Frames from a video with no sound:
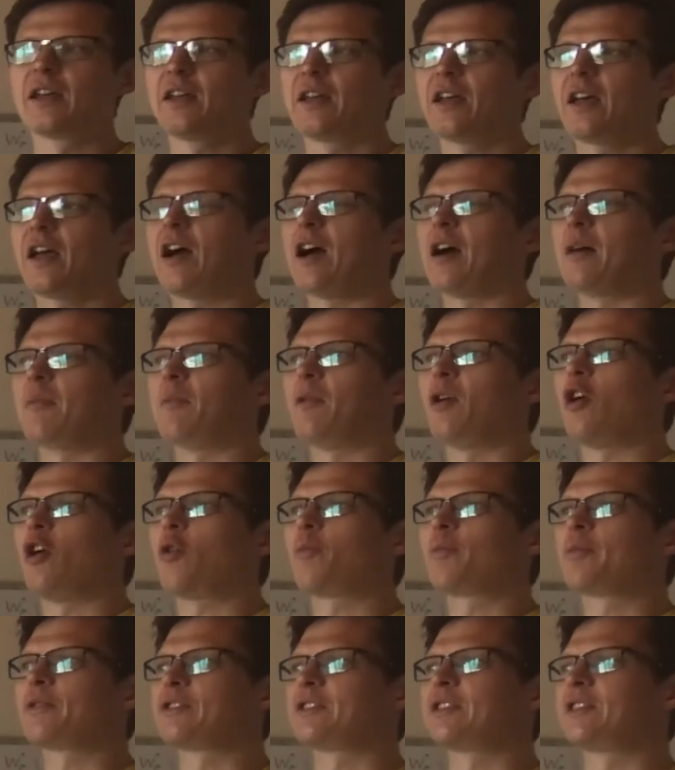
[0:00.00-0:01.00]

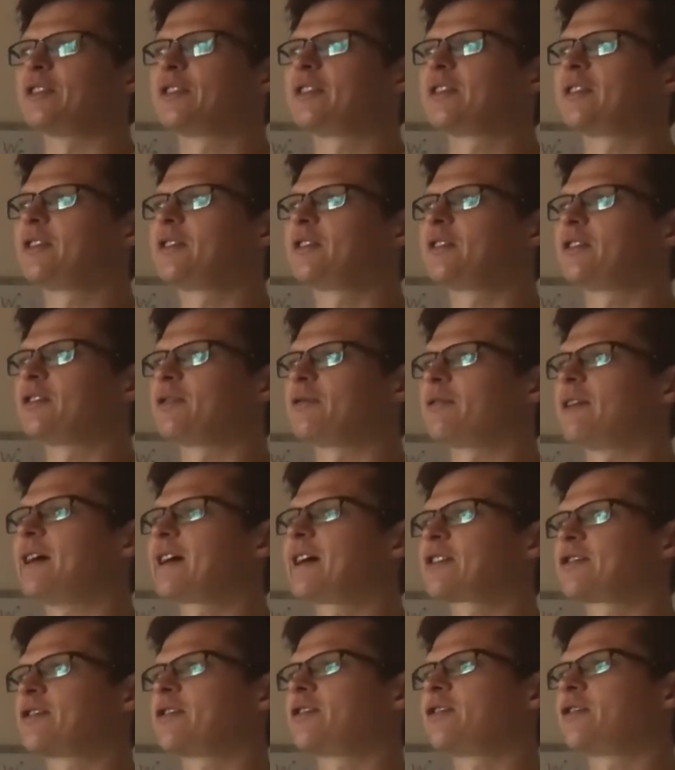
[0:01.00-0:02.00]
opposite
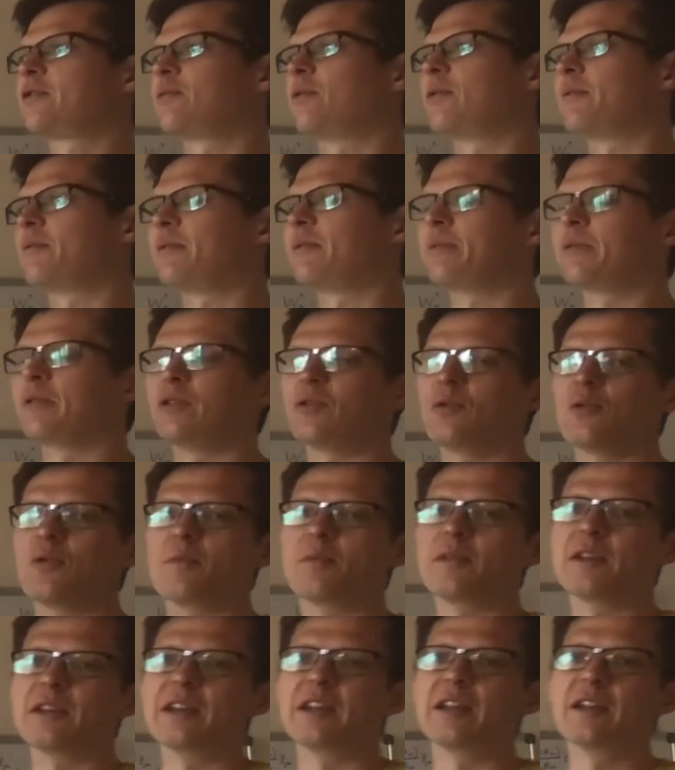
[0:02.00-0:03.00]
direction to what we would
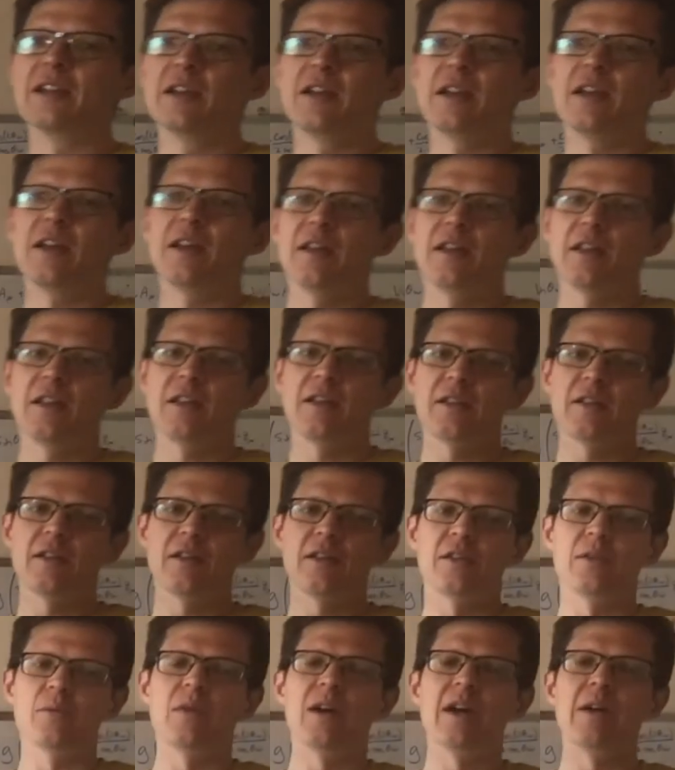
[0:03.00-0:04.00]
normally,
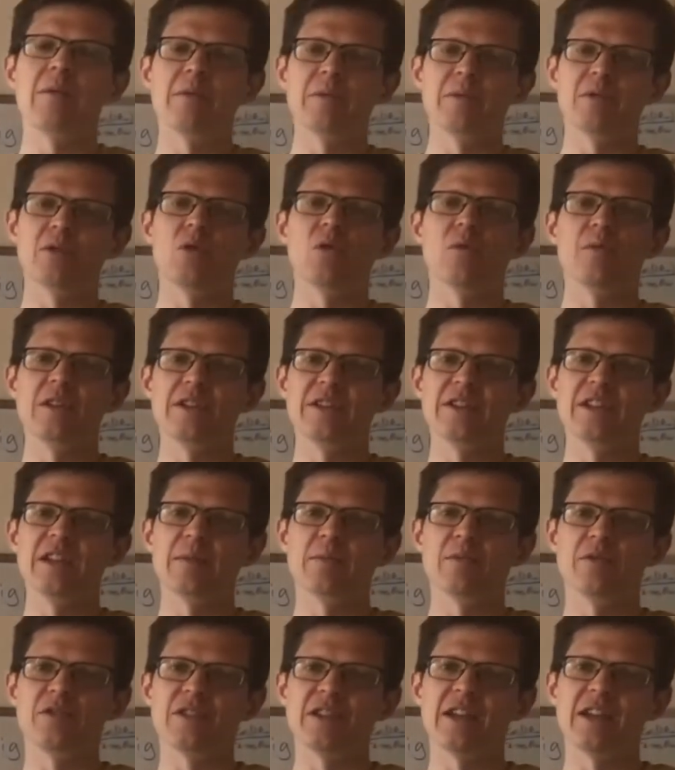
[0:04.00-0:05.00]
the way we would normally see
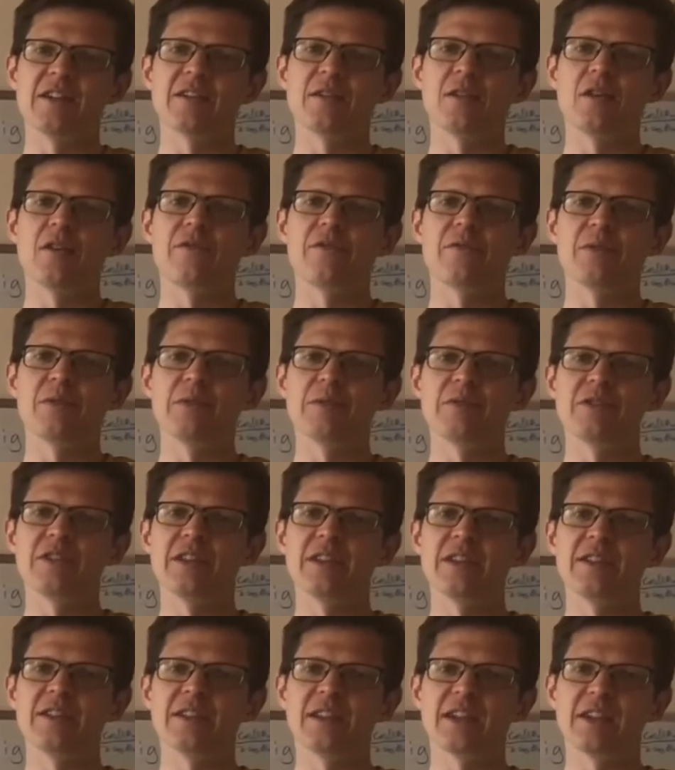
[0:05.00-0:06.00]
it presented. Often we would see
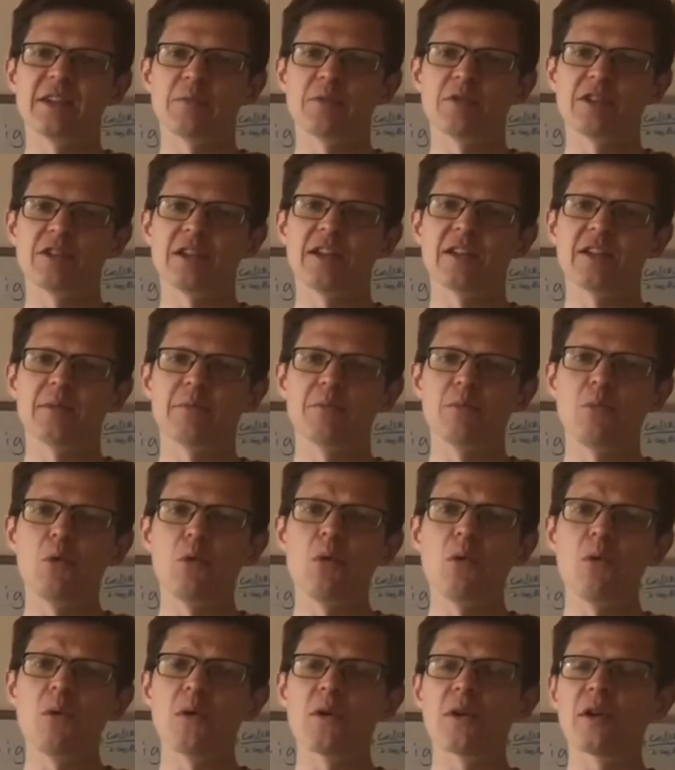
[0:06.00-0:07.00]
these things presented
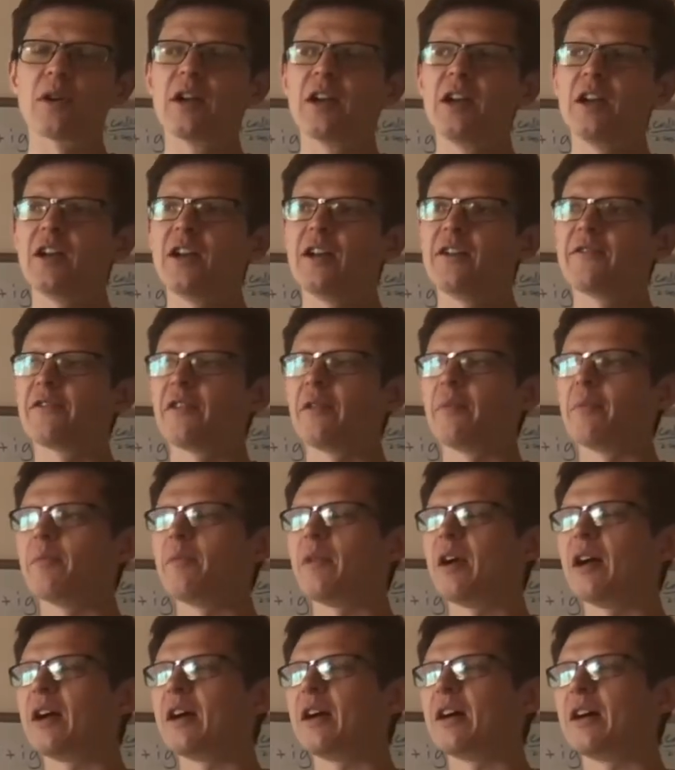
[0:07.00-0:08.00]
more
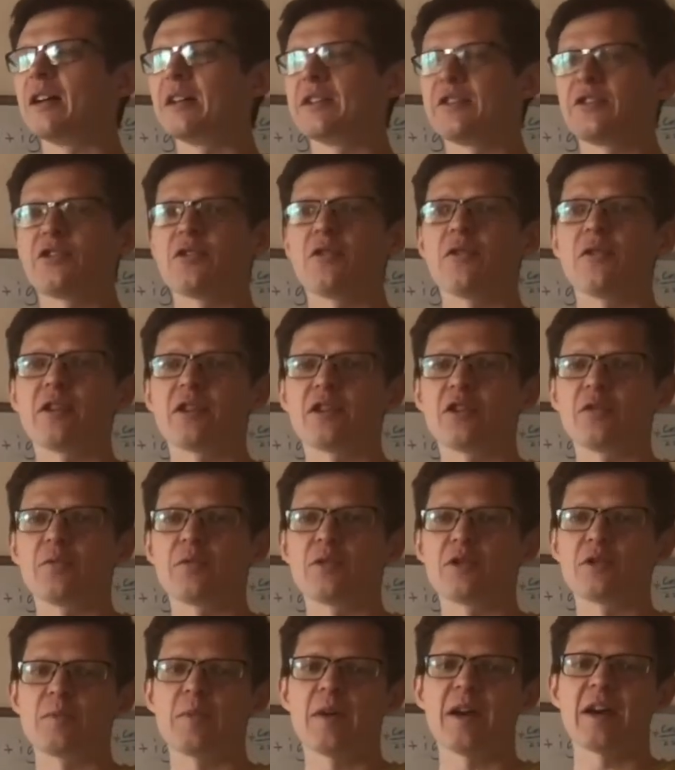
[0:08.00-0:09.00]
from a historical
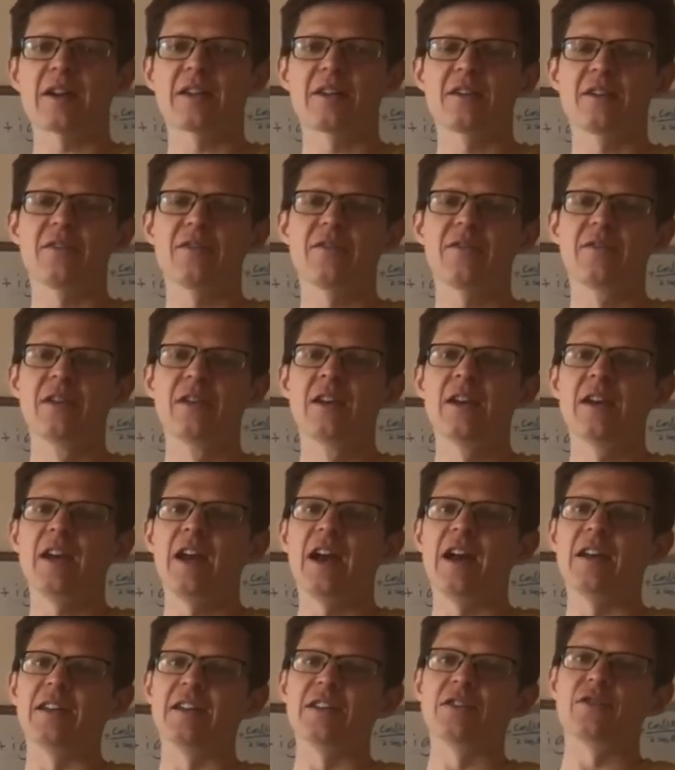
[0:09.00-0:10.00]
perspective,
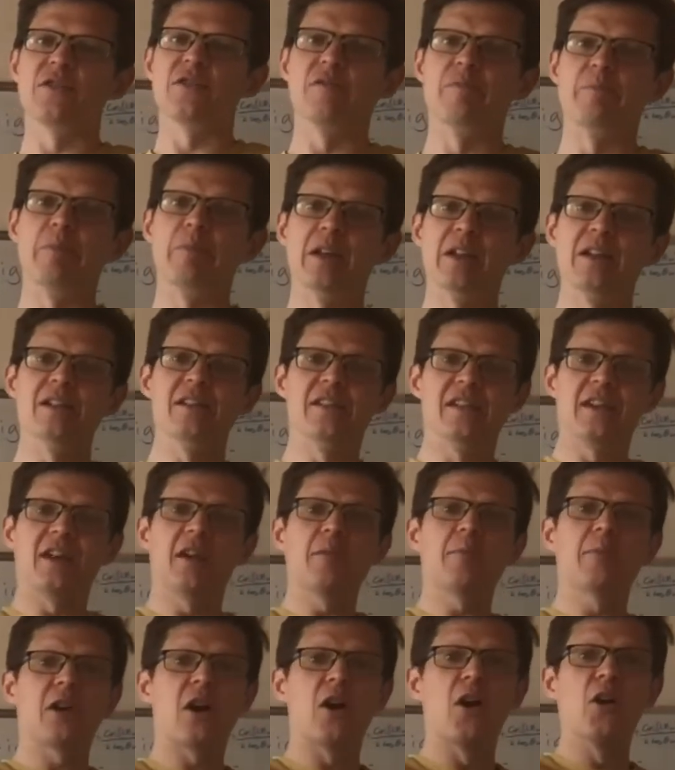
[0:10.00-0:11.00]
and then sort of building
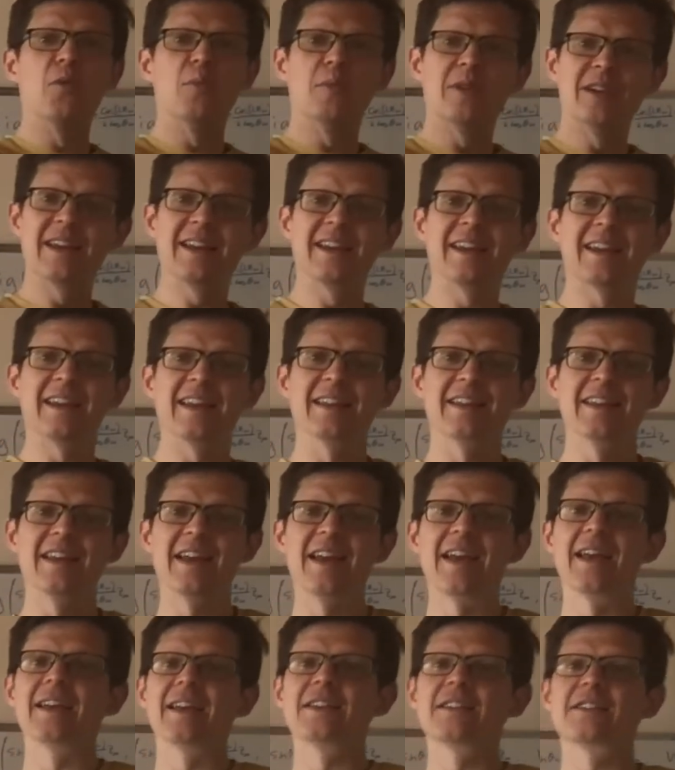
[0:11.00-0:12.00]
up, culminating in the
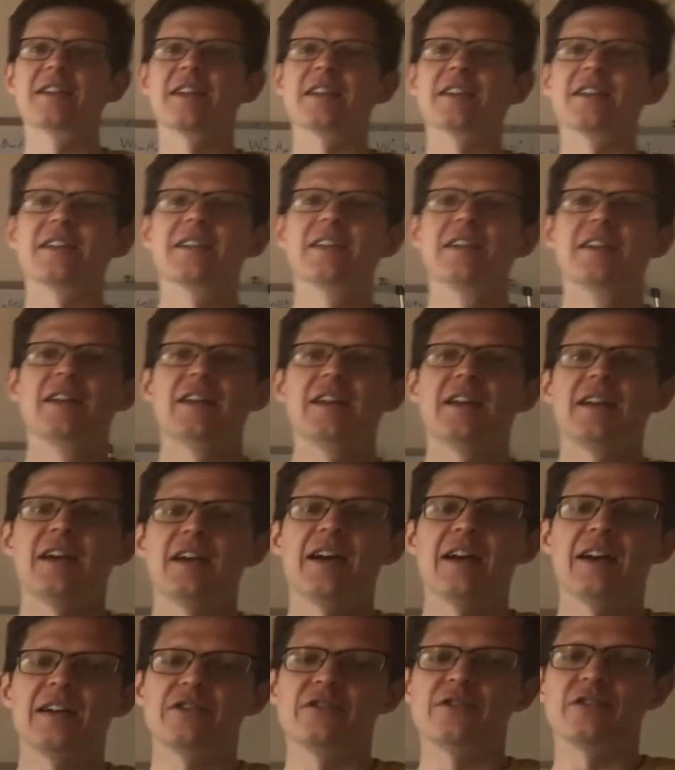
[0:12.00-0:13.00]
Higgs. And
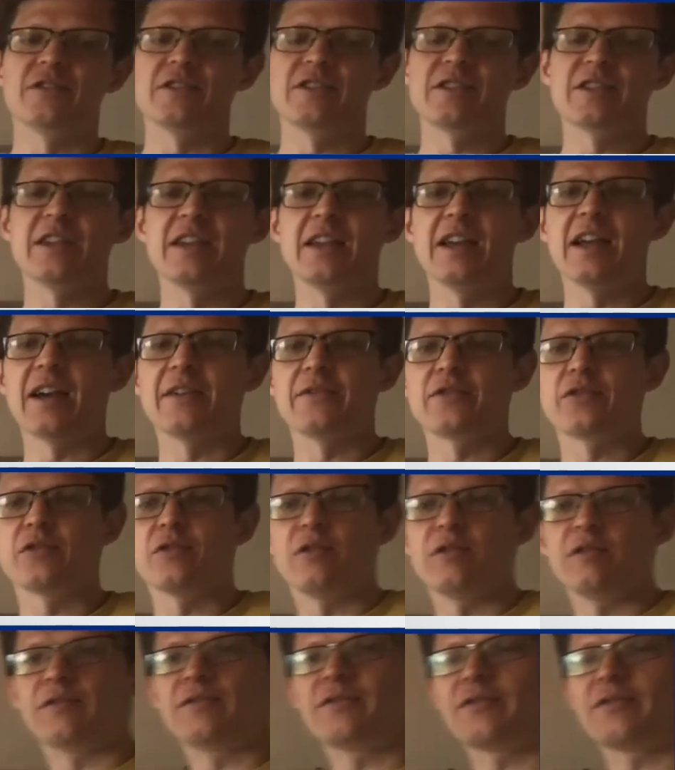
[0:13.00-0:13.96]
as you can see, I've sort of